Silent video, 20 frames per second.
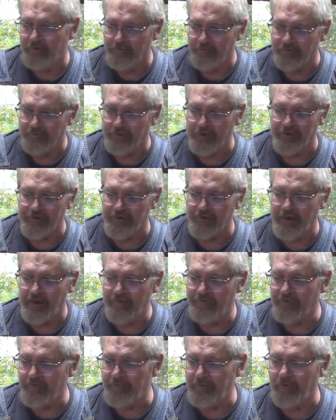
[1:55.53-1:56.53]
Doesn't
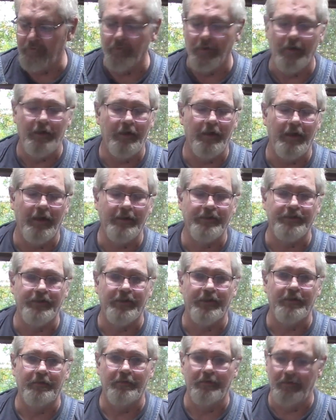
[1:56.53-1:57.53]
have to be Windex,
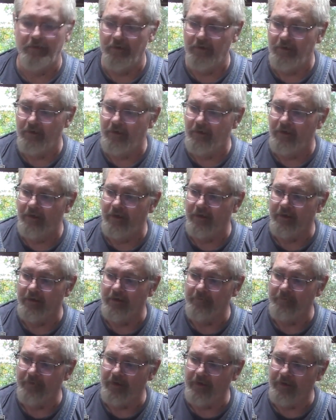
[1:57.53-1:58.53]
it
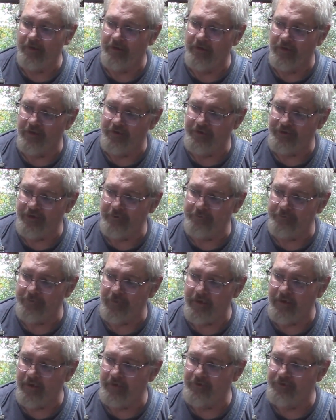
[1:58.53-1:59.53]
can be the cheap
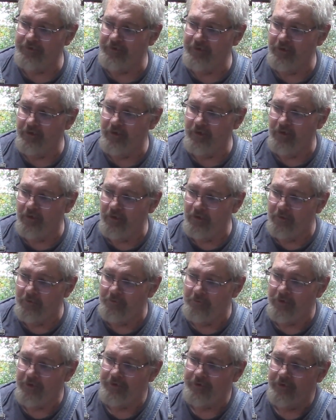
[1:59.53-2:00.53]
brands,
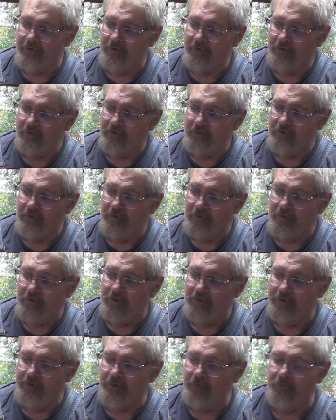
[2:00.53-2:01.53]
but
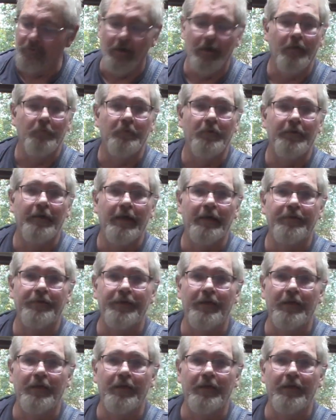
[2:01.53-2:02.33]
you want it without the